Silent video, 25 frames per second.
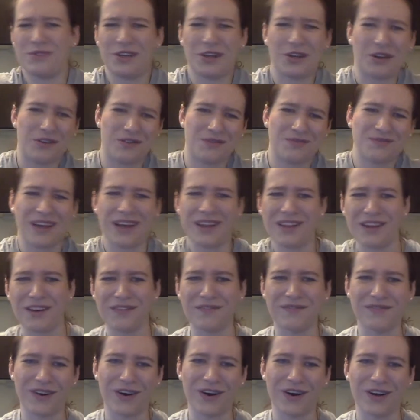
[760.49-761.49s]
You know, I
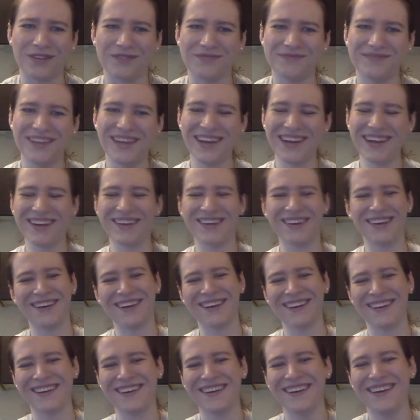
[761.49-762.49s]
love fall.
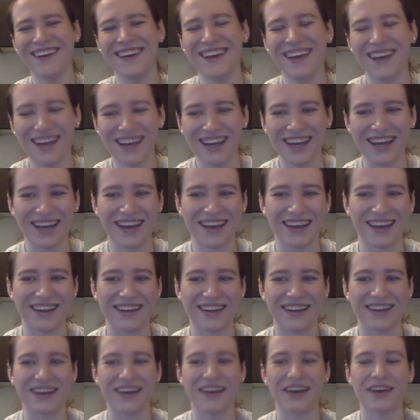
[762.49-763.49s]

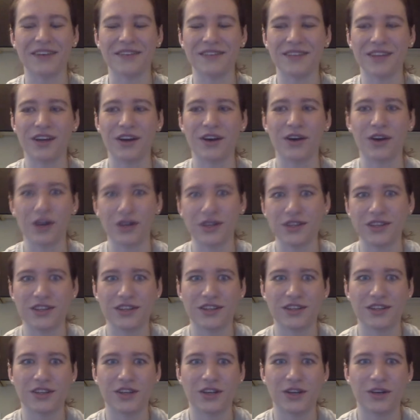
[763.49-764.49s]
And you know, going to
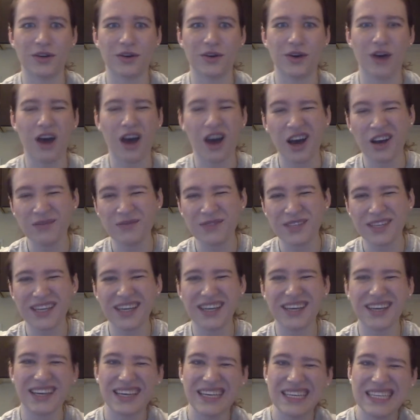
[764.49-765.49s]
the zoo,
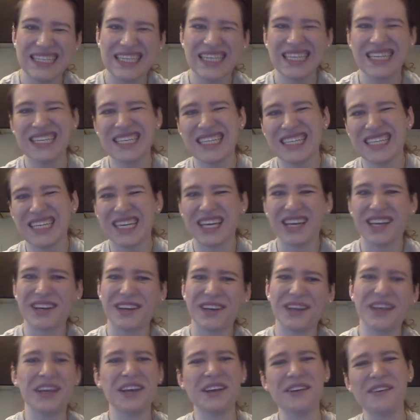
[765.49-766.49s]
honestly,
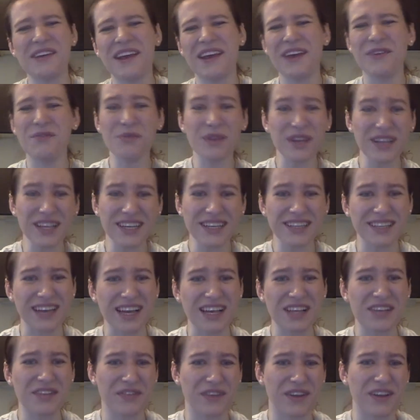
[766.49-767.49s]
it really
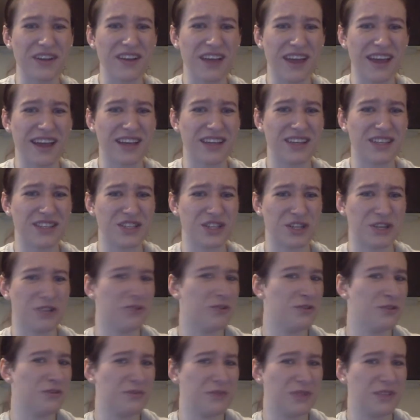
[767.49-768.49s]
does feel like a
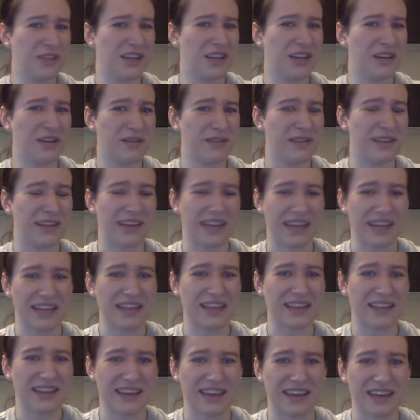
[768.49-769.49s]
children's museum than
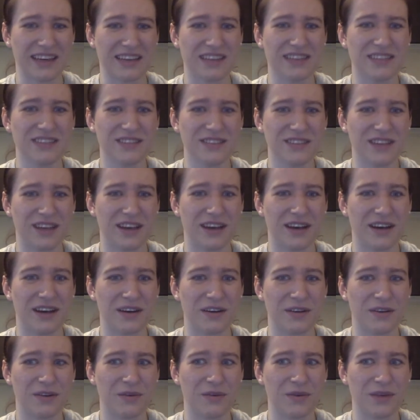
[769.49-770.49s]
anything else.
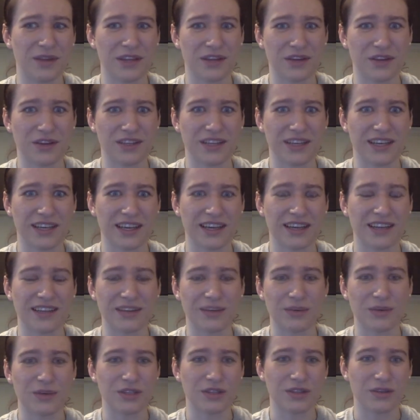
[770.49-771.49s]
Went there as a kid and
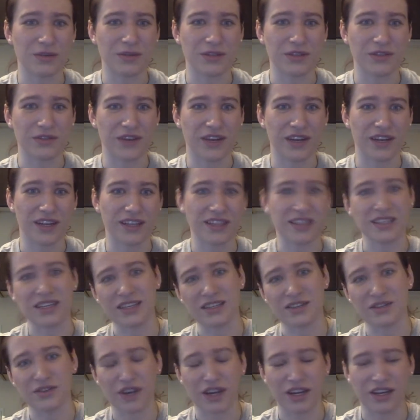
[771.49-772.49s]
it was so much fun, and
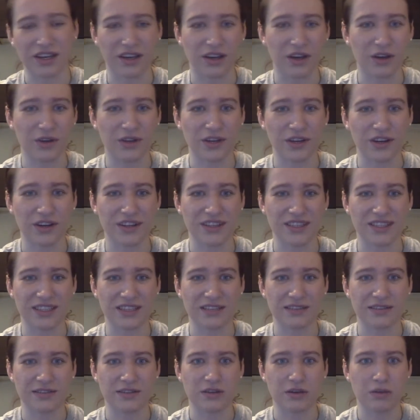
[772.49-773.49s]
then tried to go there as an
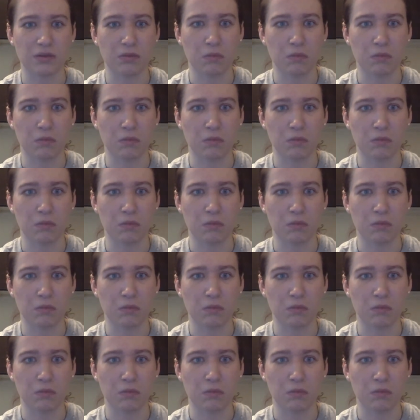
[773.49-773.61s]
adult.